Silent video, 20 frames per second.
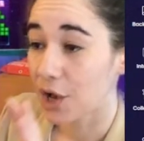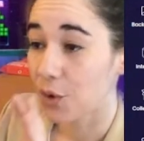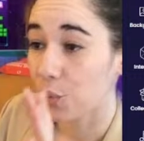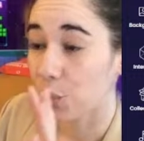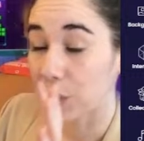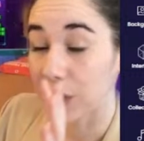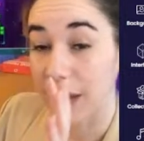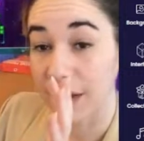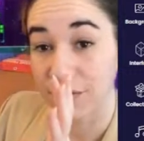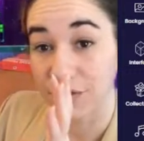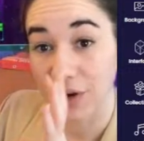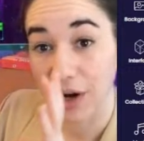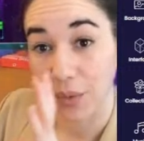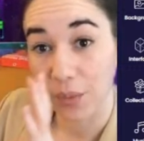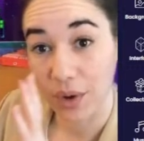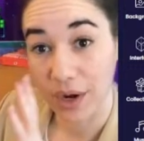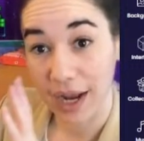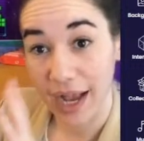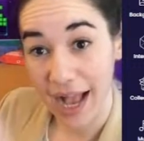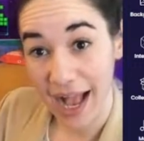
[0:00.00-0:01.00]
Whenever I
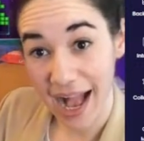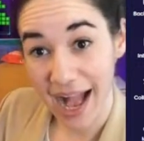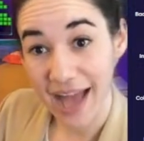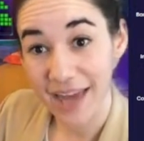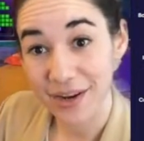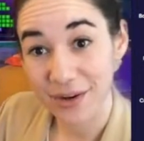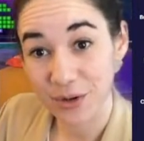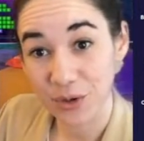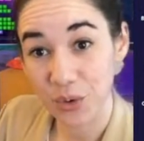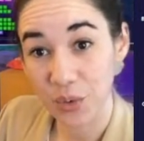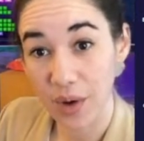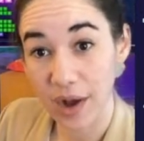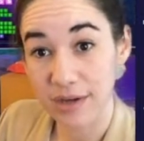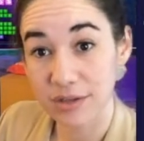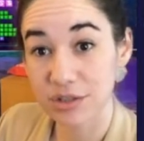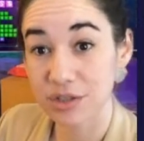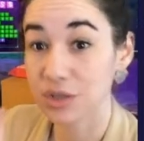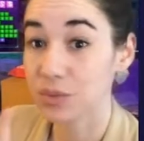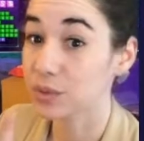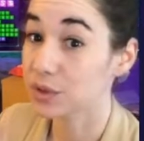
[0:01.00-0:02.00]
want to add a new
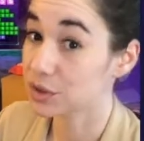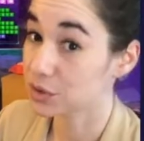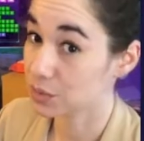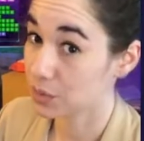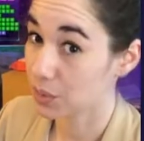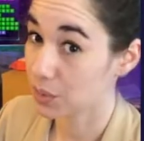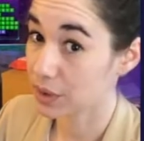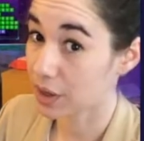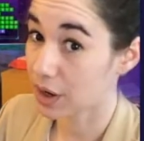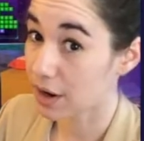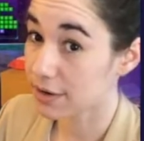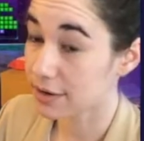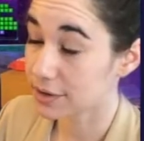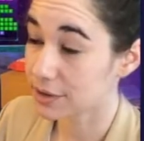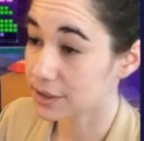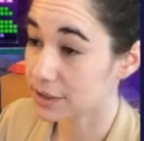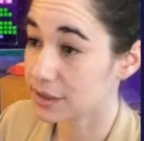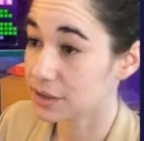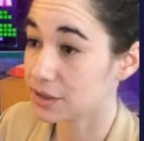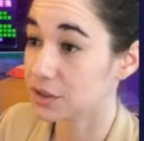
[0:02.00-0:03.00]
question, which is what we are
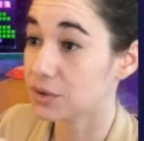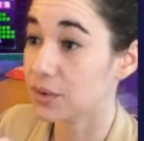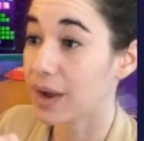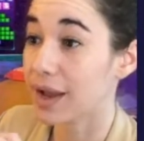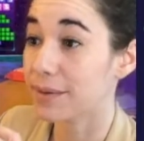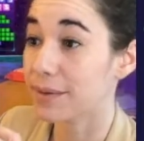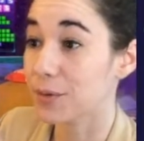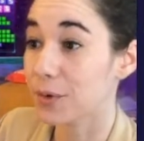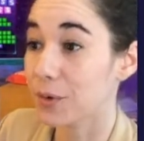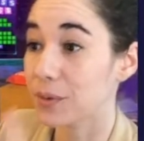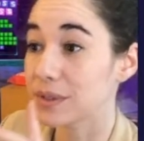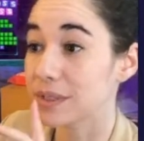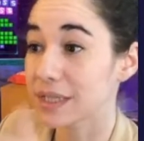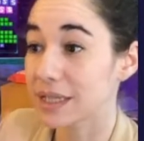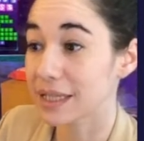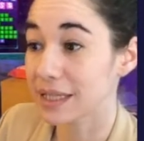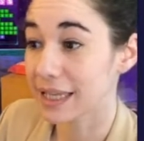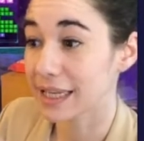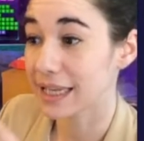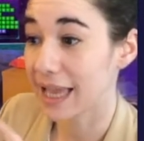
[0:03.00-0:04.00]
going to do, I'm going to
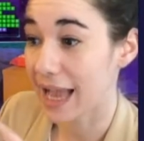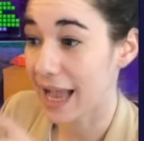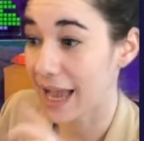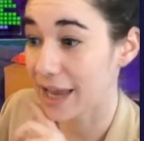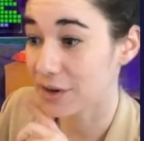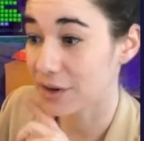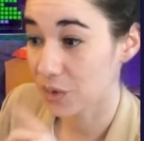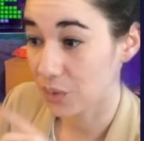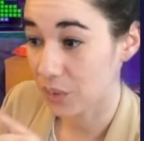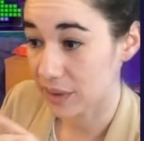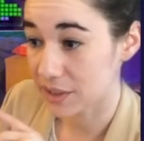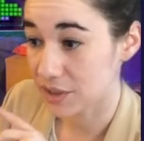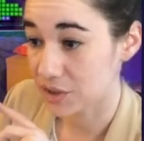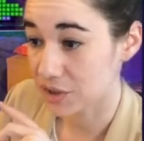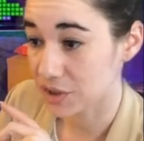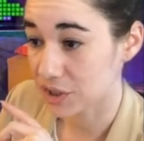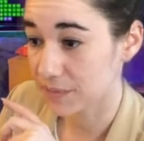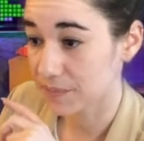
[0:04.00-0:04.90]
click Add Question.